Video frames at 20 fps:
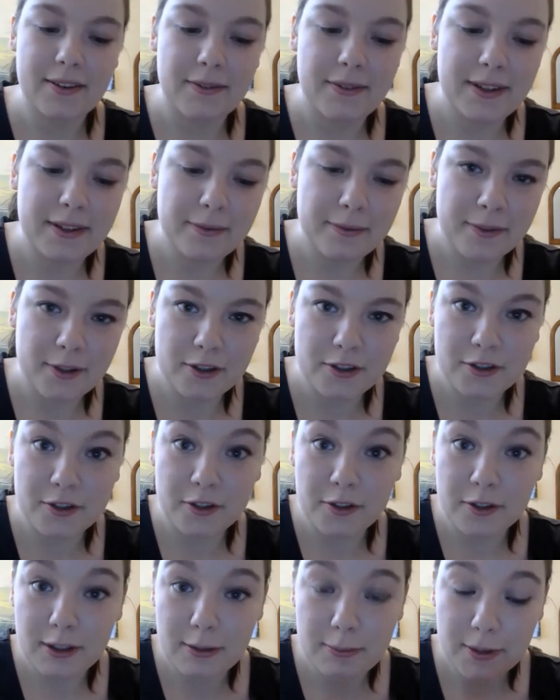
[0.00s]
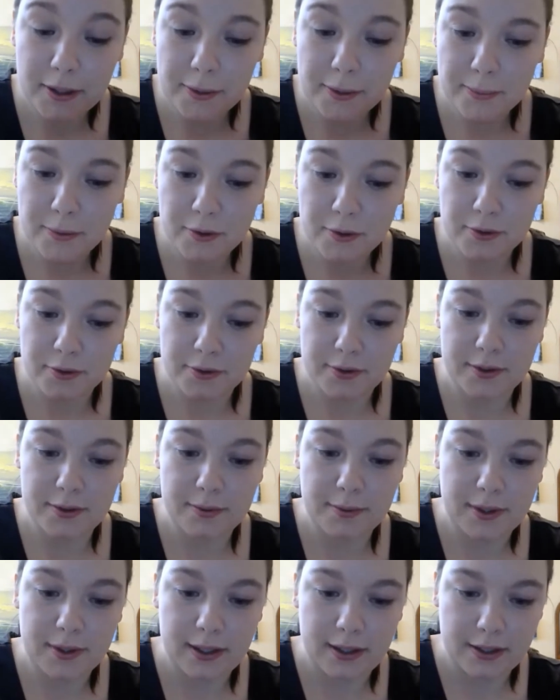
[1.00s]
Well, you'll certainly be amused
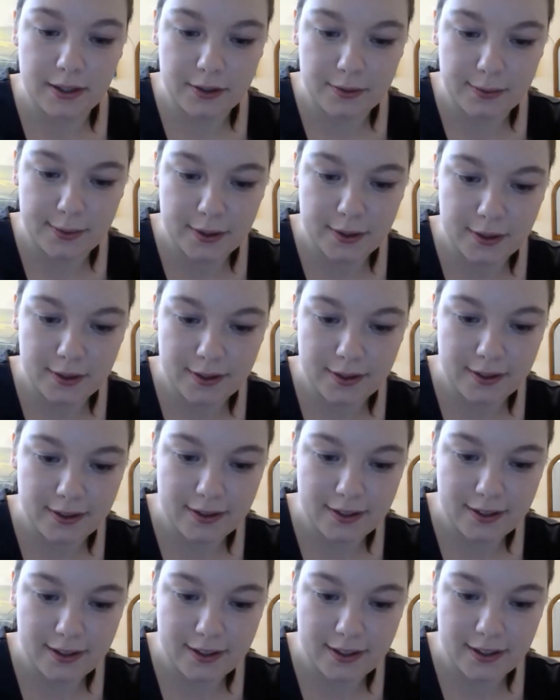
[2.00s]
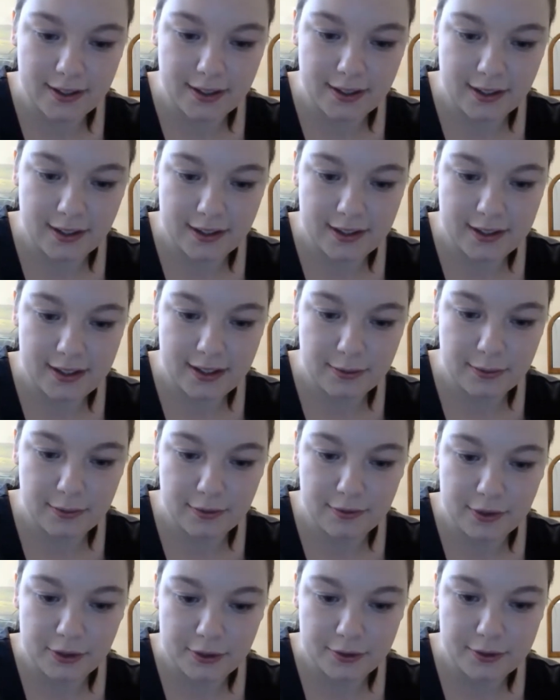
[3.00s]
when you're getting the tea
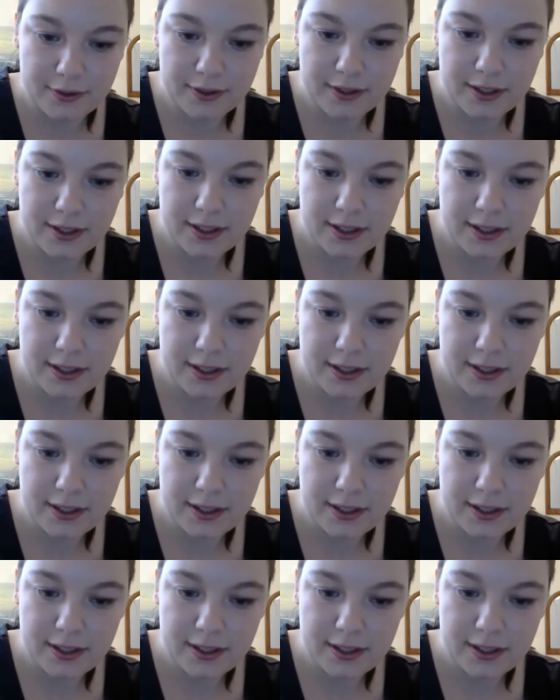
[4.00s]
reviews